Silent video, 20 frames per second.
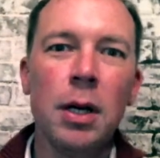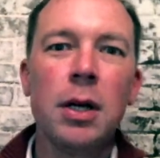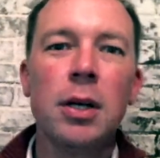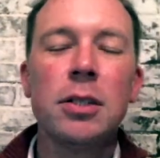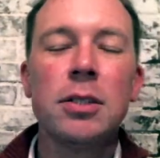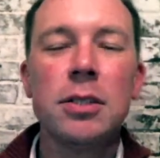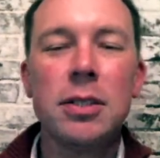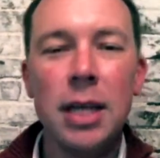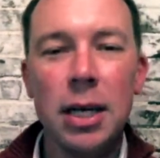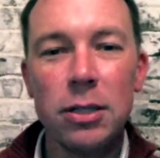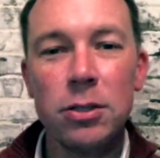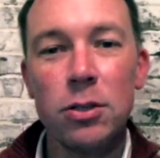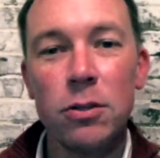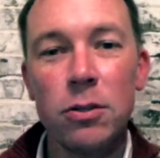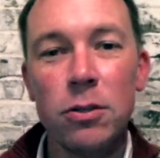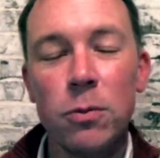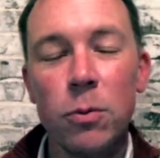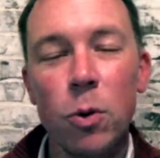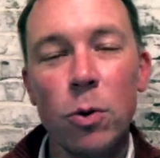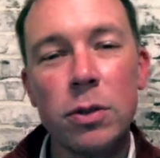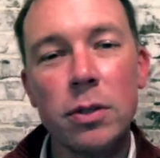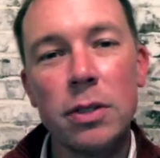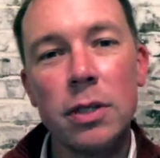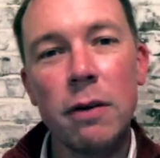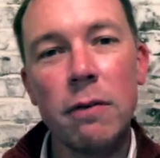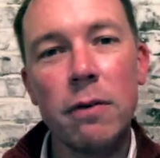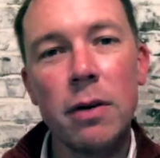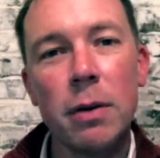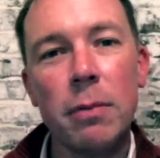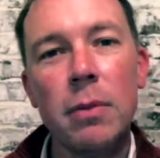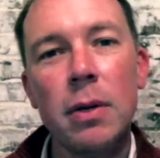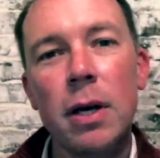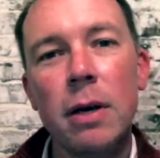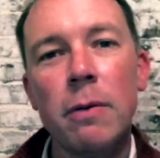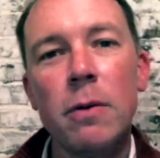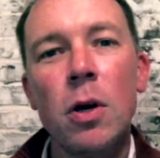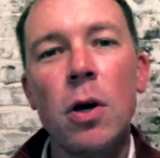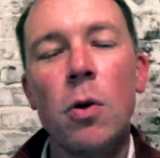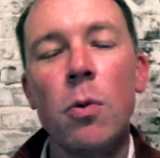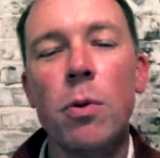Stay tuned for more stuff coming up
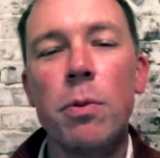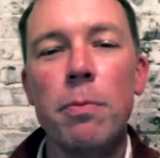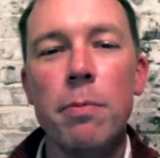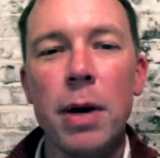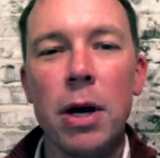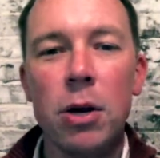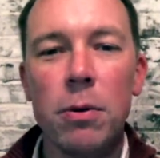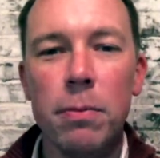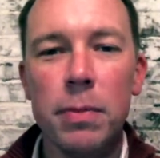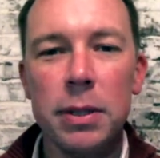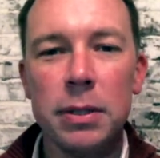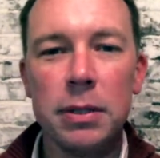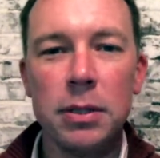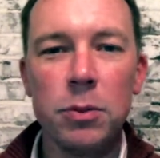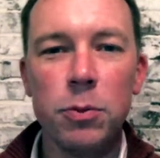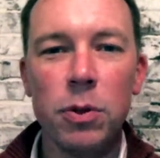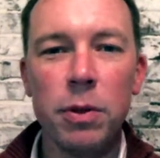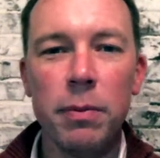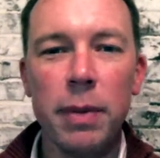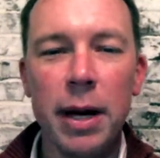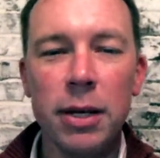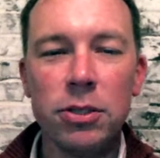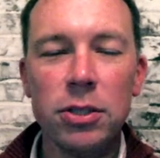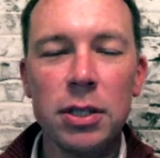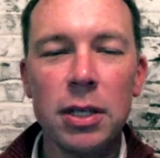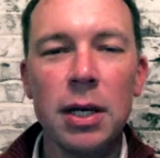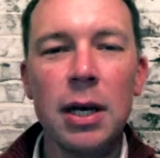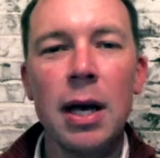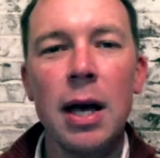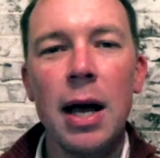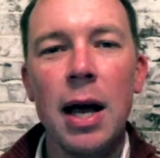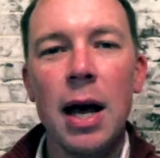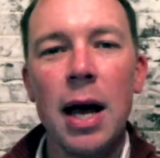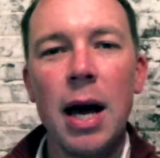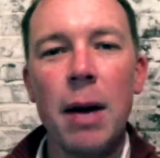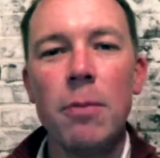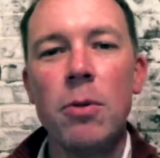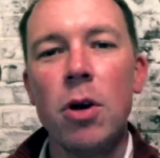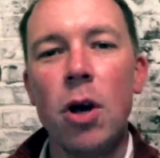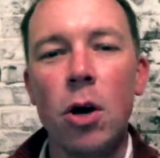with Better Business with Magic.
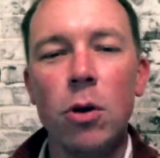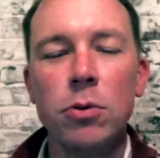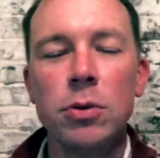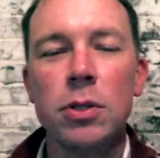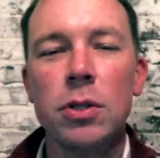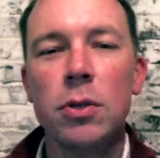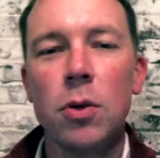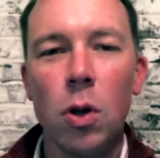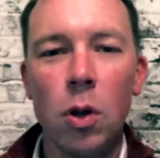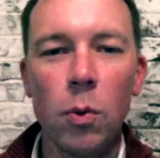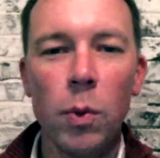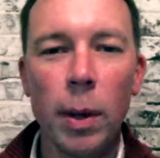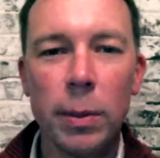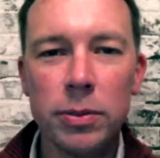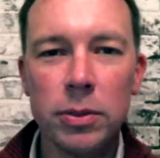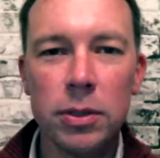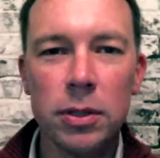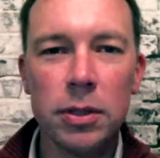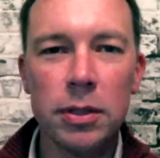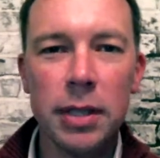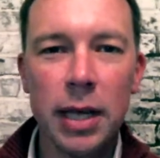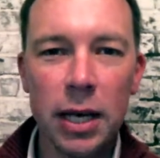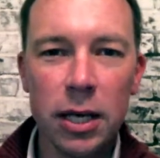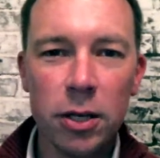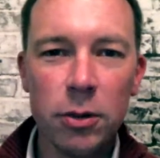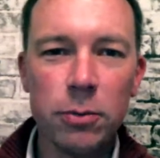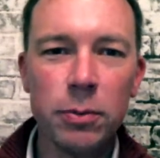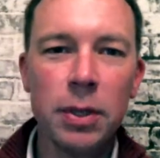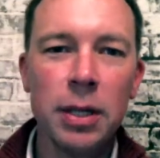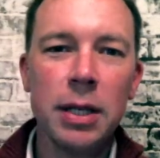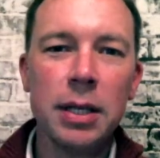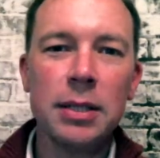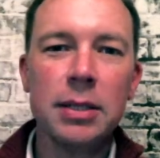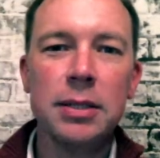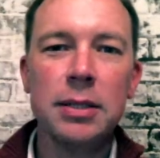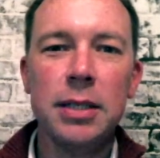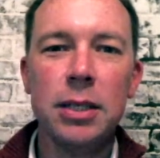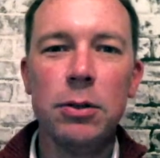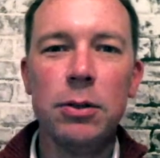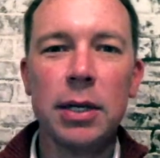I'm your host, Nolan Webster. Thank you.
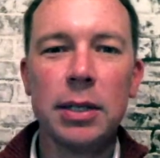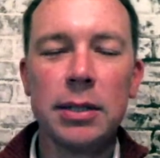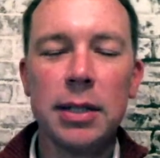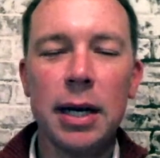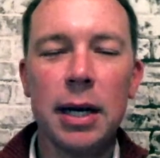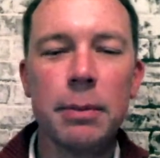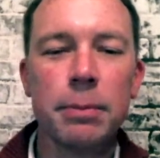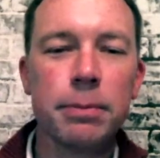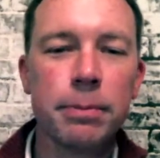See you next time.